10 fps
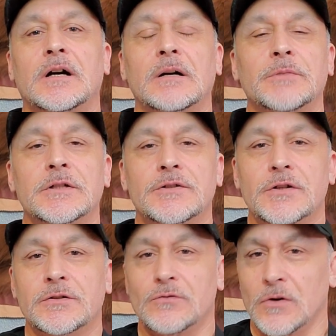hobby is
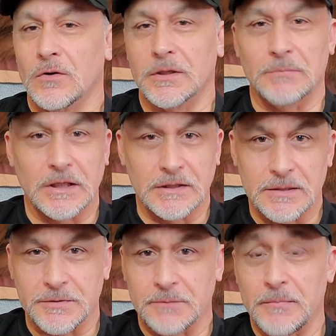just growing by
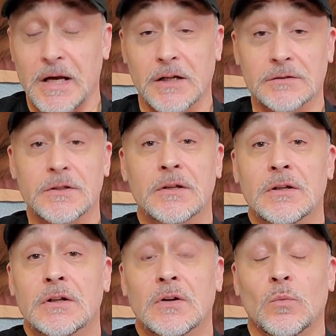leaps and bounds.
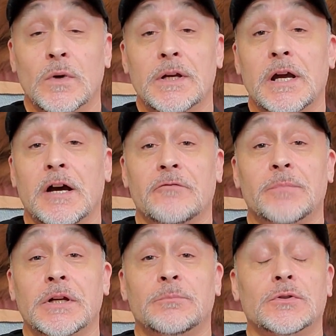We
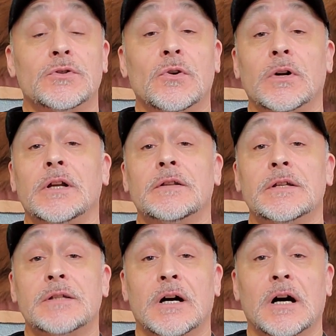have people joining
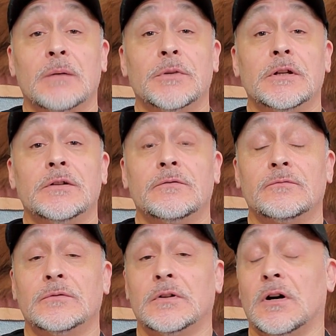this hobby
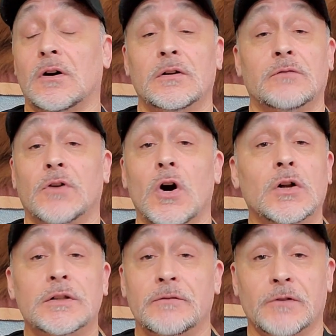of
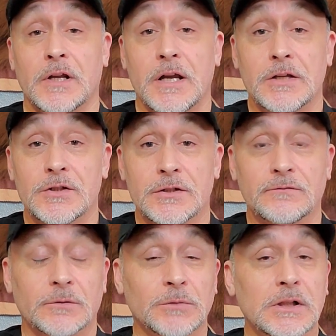all different ages,
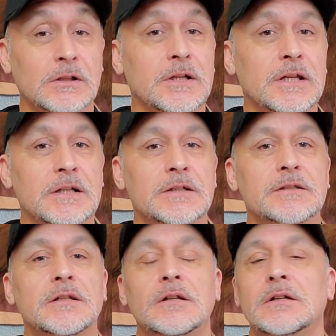from little
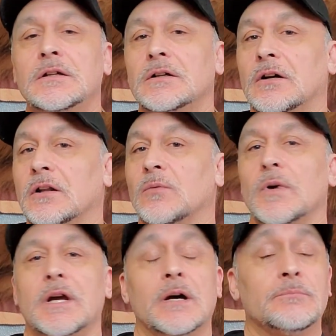kids all the
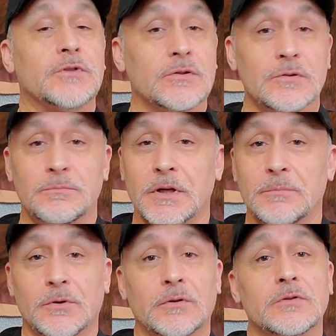way up to
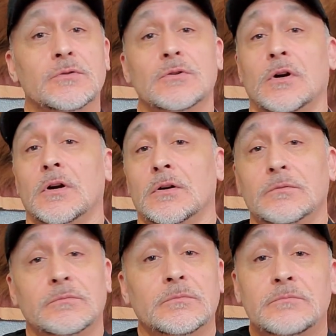people who
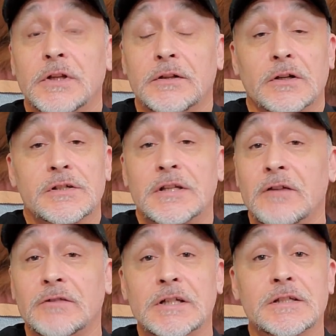are in their
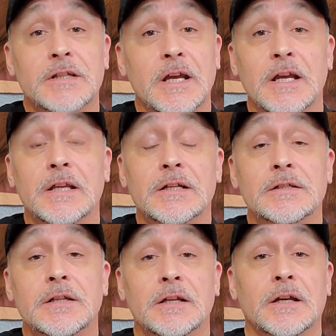70s,
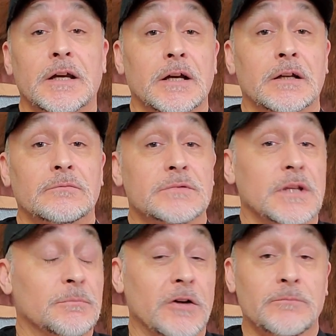80s, and
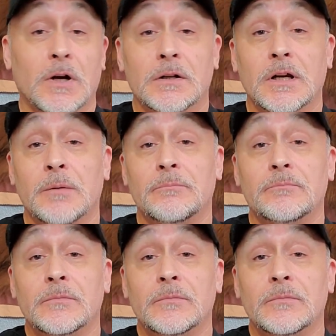some of them on up.